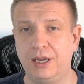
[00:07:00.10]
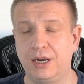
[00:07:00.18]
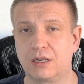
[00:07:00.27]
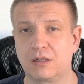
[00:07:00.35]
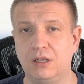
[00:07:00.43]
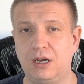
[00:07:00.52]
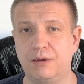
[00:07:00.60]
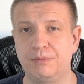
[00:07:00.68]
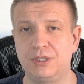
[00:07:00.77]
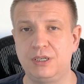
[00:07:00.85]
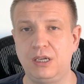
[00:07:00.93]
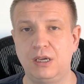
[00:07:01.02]
at
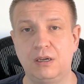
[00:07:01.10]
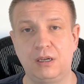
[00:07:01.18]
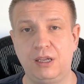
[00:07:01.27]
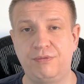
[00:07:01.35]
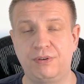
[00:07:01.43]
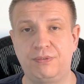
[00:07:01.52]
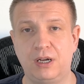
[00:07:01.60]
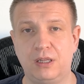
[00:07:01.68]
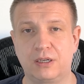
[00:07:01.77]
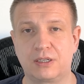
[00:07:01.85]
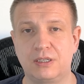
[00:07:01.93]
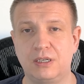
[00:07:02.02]
ClaudeMD. If a file
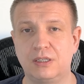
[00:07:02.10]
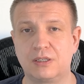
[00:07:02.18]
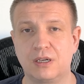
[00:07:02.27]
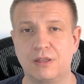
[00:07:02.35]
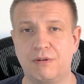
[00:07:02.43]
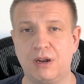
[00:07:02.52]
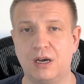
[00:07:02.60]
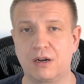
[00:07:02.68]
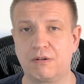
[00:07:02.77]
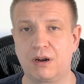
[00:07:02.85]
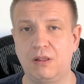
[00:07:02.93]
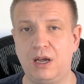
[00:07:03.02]
exceeds
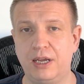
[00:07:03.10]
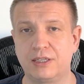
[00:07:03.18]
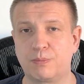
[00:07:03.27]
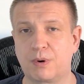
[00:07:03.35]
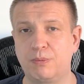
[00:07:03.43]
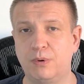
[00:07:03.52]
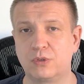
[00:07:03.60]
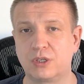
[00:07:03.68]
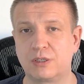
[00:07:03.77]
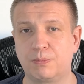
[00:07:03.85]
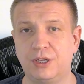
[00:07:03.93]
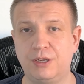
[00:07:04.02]
300 lines, propose a
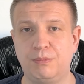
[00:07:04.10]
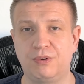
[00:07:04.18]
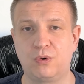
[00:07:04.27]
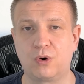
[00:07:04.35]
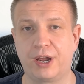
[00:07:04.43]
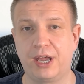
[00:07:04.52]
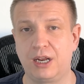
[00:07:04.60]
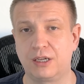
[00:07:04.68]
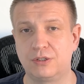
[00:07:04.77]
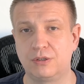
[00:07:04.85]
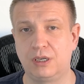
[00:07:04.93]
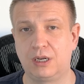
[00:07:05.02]
split before adding
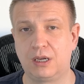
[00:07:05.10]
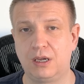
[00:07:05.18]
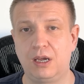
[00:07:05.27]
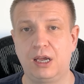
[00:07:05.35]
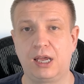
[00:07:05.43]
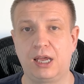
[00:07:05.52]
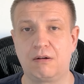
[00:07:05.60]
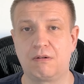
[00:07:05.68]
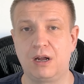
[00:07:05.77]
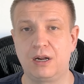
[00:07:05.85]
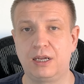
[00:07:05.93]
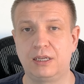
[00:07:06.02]
to it, and
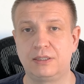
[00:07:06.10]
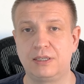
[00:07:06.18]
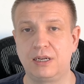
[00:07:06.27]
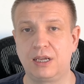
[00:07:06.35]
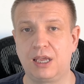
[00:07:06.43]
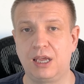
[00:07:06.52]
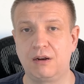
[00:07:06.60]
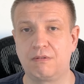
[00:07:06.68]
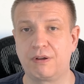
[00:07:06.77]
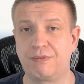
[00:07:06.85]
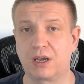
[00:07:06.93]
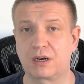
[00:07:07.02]
run a dedicated
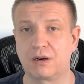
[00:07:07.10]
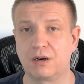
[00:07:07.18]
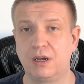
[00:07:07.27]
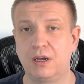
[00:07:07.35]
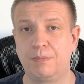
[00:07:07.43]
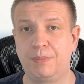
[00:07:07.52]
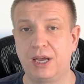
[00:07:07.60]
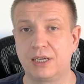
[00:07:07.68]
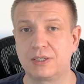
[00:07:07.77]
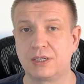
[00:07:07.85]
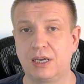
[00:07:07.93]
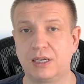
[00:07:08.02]
refactor
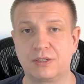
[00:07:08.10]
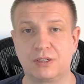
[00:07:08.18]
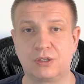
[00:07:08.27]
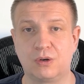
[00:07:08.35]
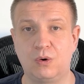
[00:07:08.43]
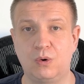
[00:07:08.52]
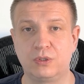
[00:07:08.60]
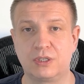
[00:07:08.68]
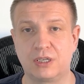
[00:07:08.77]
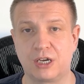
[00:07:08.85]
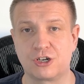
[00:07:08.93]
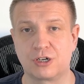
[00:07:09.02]
pass as its own
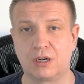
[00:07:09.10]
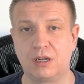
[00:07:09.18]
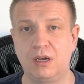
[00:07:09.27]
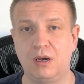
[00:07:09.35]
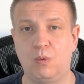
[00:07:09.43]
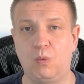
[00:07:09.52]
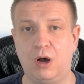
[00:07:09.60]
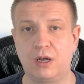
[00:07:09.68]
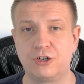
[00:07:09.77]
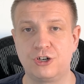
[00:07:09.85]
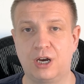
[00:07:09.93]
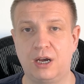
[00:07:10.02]
session. One
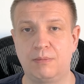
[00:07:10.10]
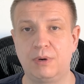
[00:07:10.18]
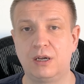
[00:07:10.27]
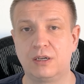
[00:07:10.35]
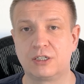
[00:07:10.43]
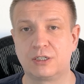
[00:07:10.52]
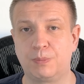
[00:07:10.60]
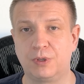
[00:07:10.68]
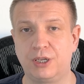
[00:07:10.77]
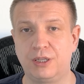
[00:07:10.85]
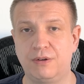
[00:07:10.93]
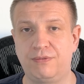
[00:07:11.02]
job,
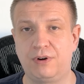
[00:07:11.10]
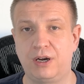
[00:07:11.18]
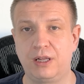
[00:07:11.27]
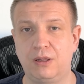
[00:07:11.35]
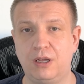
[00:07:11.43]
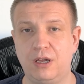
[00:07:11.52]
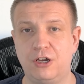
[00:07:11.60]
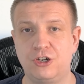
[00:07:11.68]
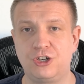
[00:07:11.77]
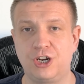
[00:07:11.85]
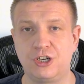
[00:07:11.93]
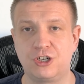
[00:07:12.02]
split the file,
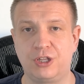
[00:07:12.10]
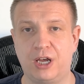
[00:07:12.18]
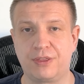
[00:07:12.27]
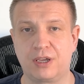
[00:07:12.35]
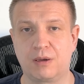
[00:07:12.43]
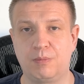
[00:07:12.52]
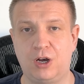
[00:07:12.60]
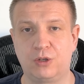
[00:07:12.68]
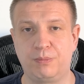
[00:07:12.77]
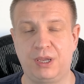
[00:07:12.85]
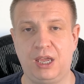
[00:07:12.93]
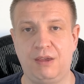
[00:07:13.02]
change nothing about
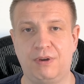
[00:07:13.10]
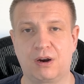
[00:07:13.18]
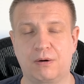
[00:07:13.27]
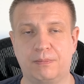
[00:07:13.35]
behavior.